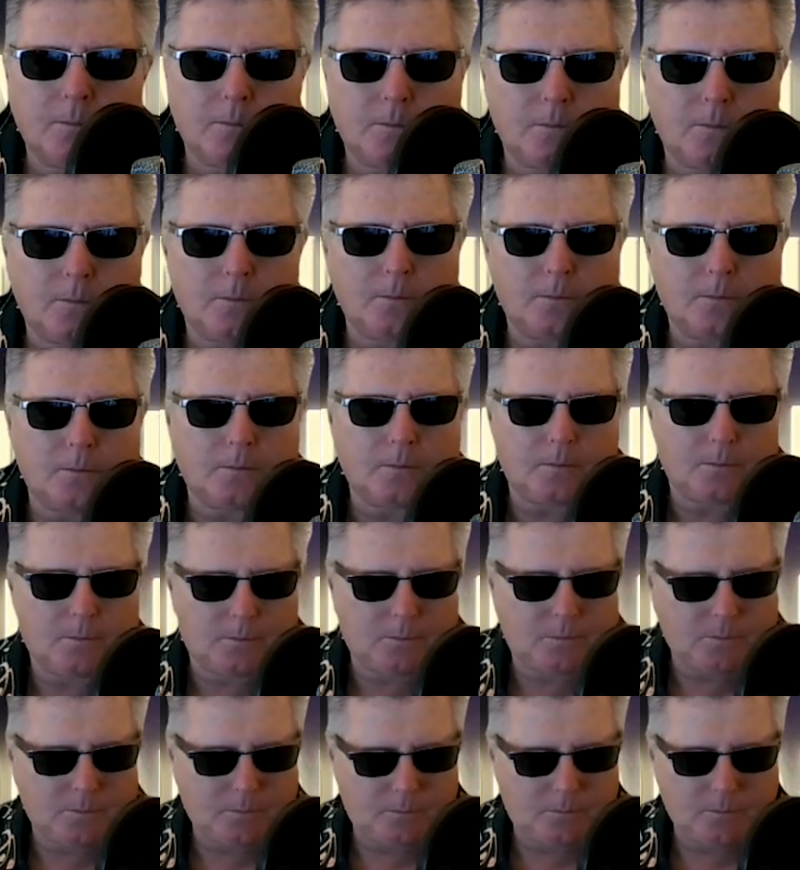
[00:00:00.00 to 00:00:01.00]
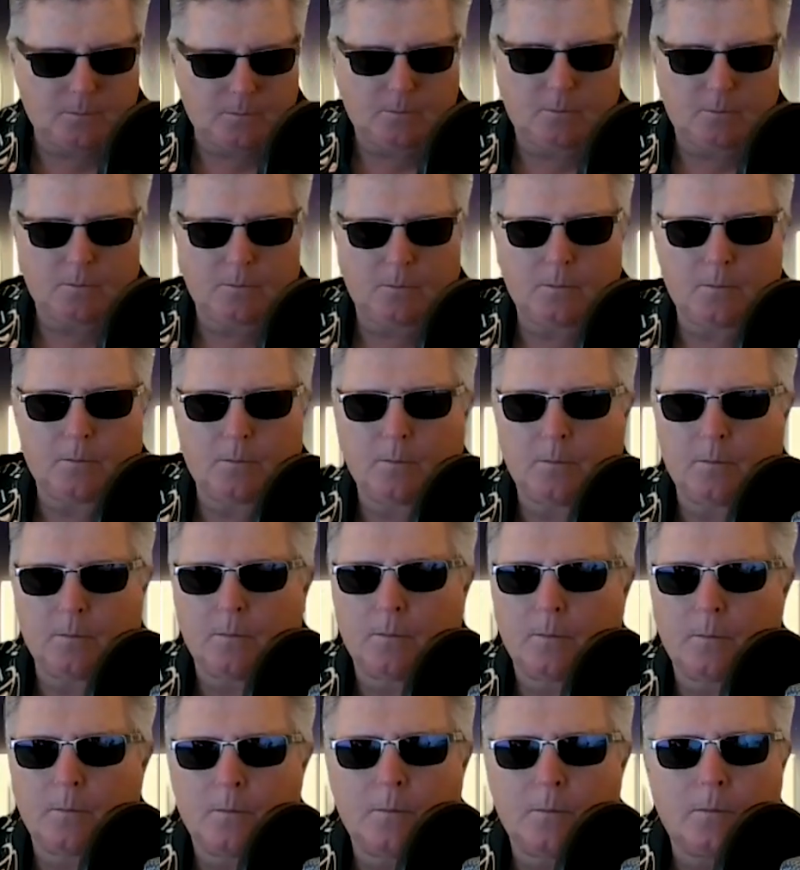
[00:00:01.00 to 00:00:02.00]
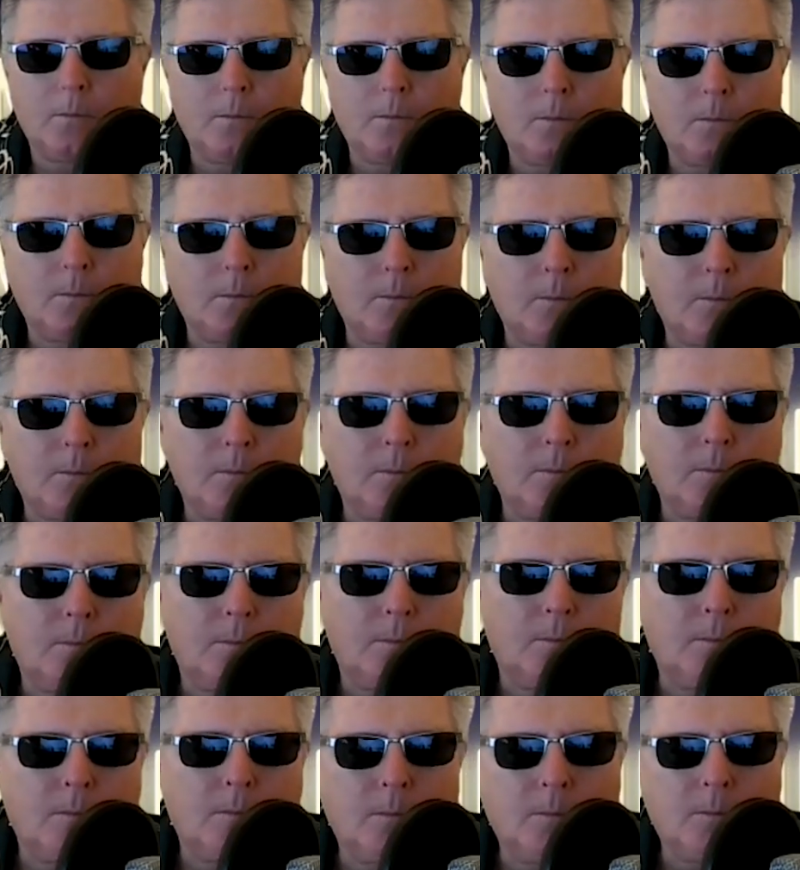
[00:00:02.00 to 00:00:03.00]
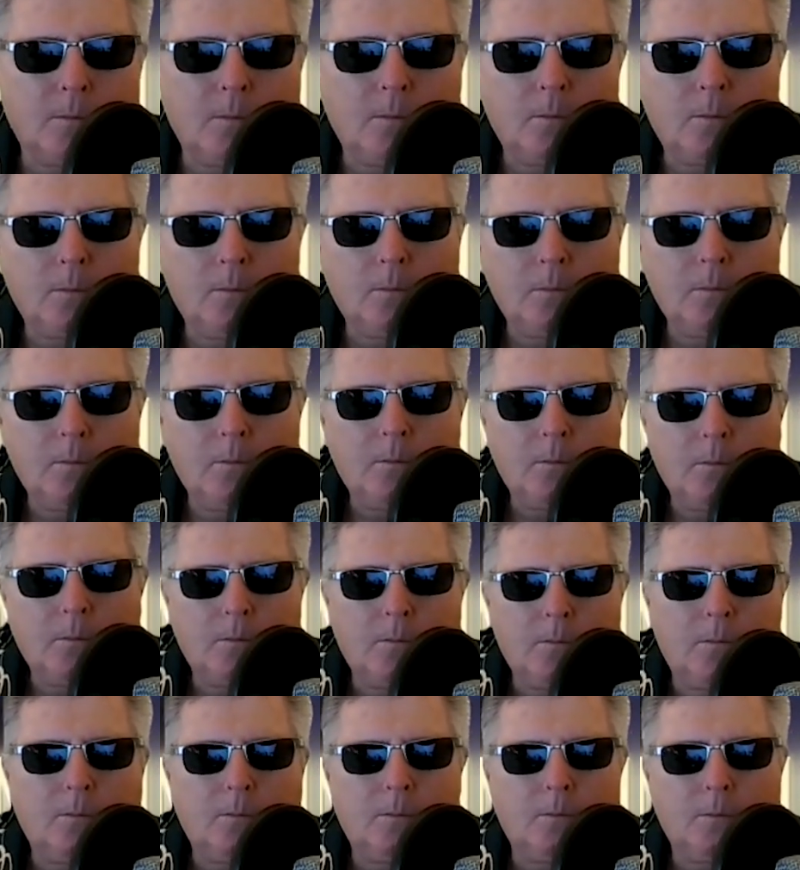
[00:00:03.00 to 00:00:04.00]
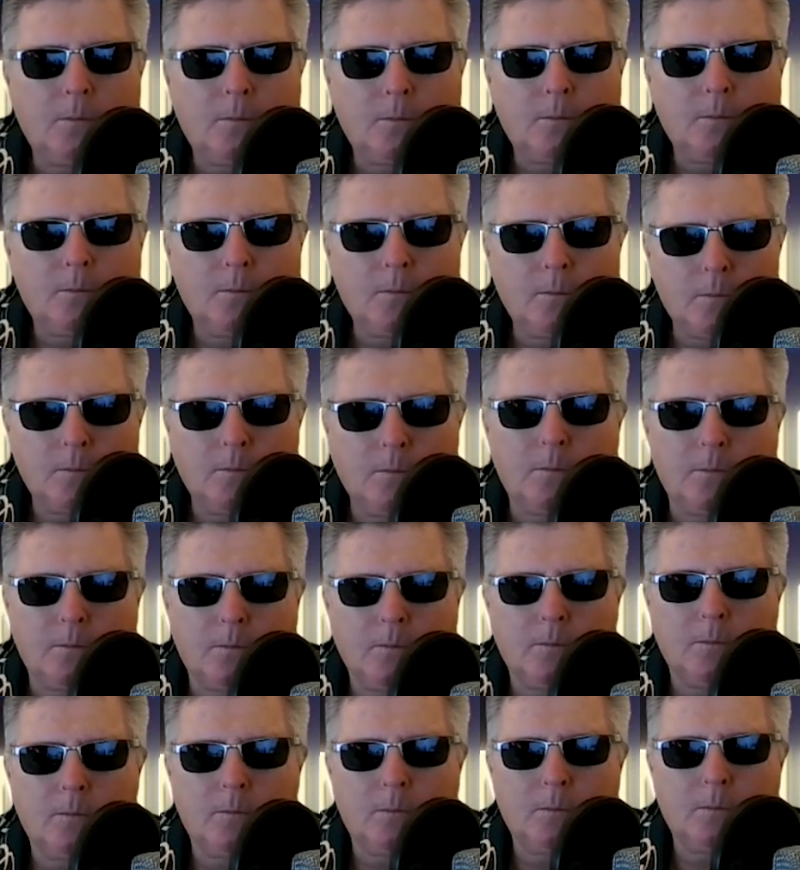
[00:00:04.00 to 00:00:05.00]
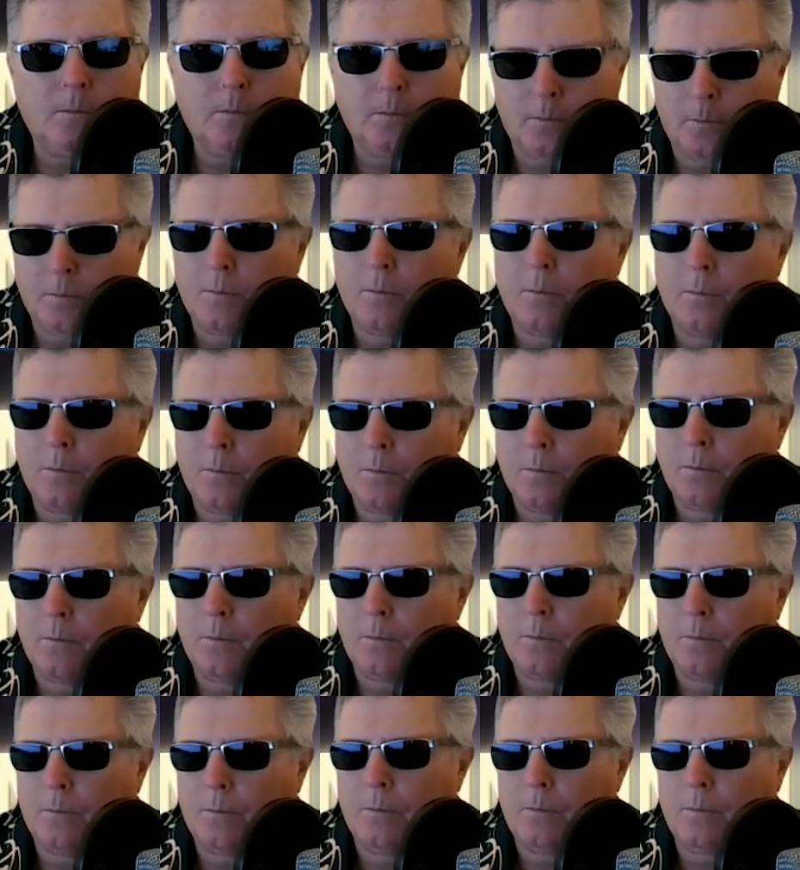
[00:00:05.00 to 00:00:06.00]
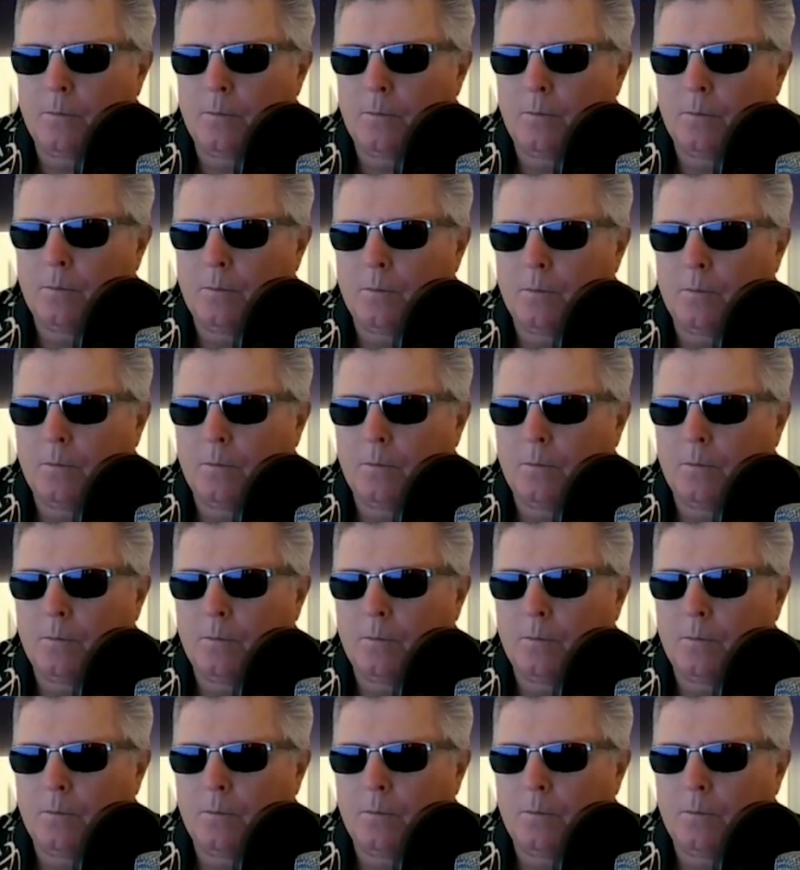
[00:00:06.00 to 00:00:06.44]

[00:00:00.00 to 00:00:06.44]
(silent)